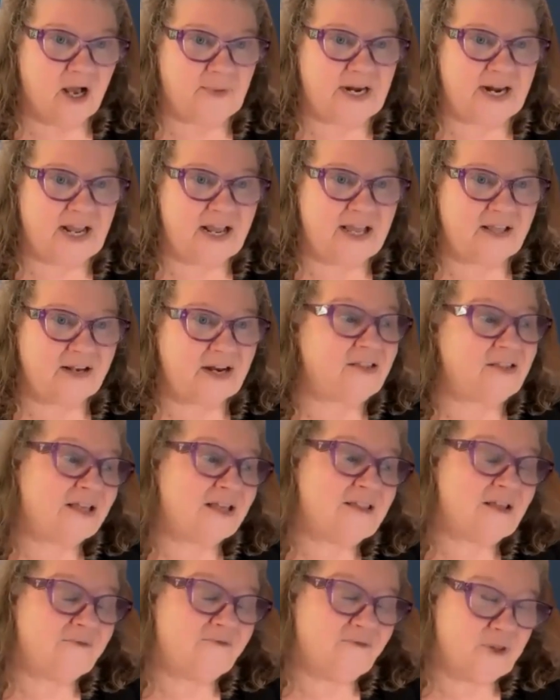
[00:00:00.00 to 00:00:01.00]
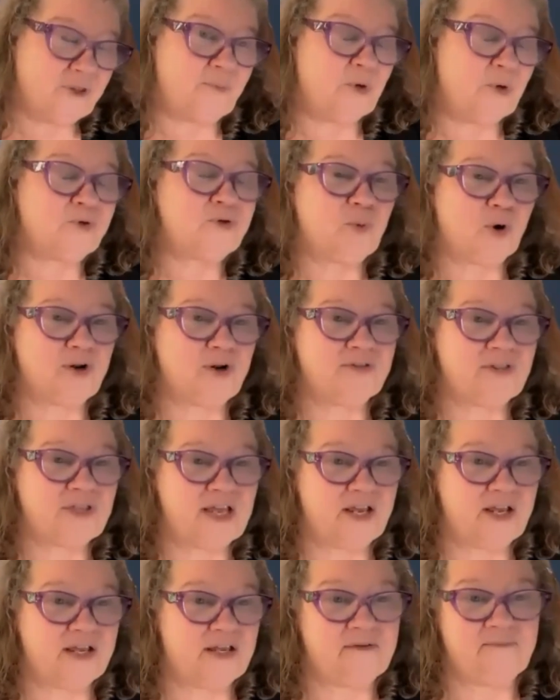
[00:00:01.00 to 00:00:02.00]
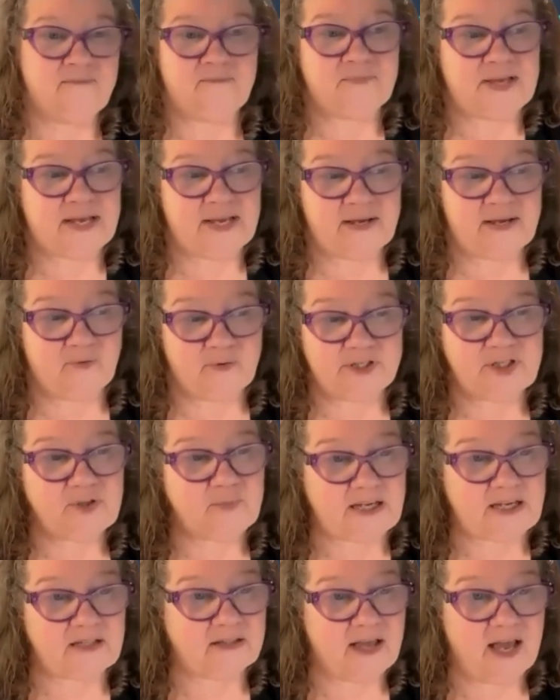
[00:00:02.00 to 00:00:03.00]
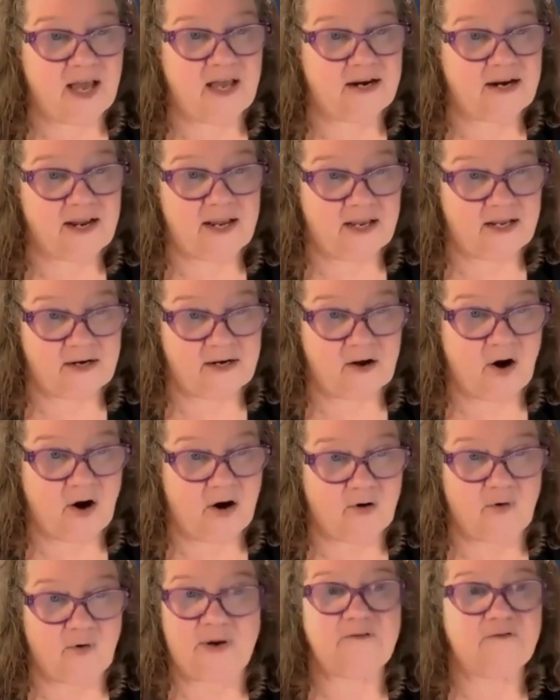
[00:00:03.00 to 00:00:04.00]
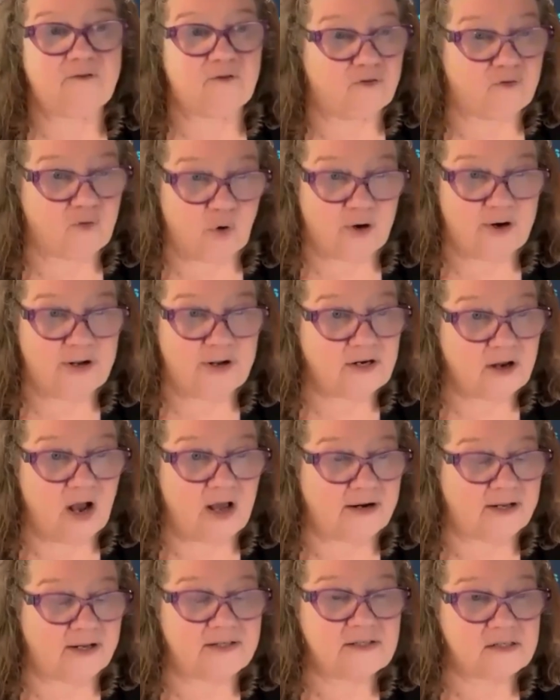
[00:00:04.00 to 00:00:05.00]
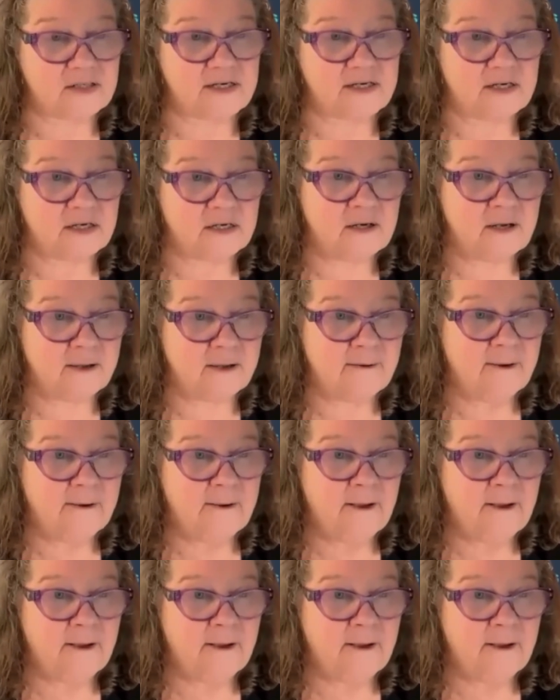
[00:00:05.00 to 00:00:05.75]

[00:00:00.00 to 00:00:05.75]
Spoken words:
And I think that for the most part, they respect that and are grateful for it, honestly.